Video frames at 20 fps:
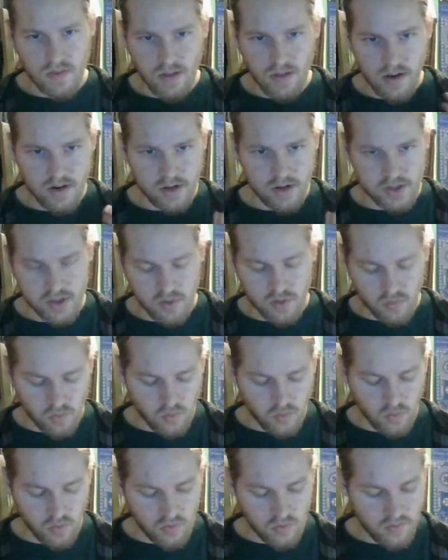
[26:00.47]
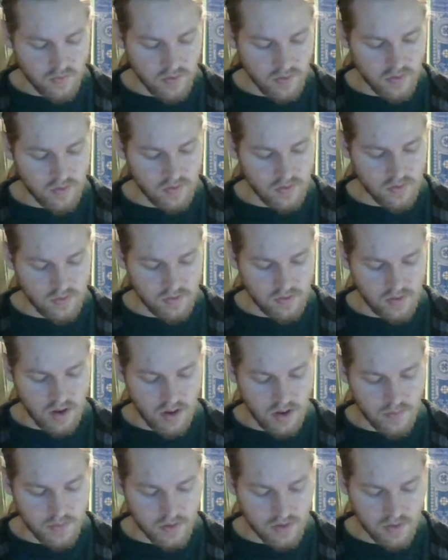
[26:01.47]
additional rules for
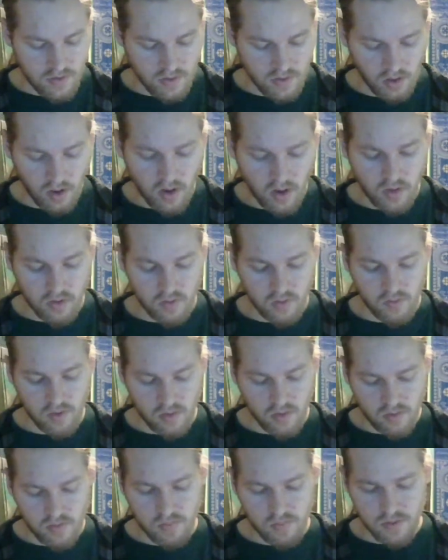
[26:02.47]
zombies and constructs,